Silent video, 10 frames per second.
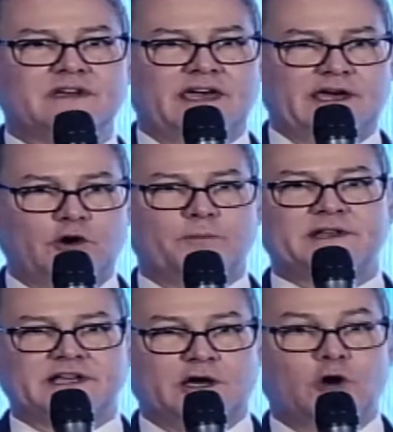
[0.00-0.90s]
an
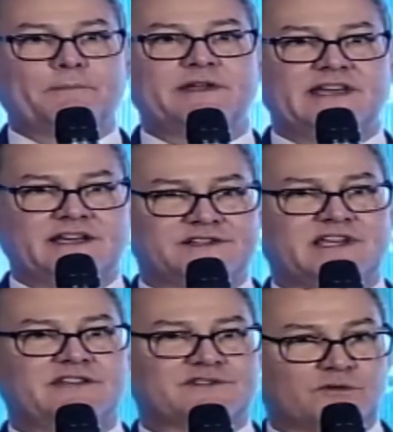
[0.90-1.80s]
open
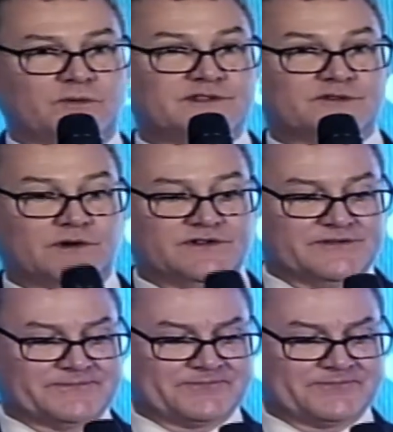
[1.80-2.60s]
educational resource?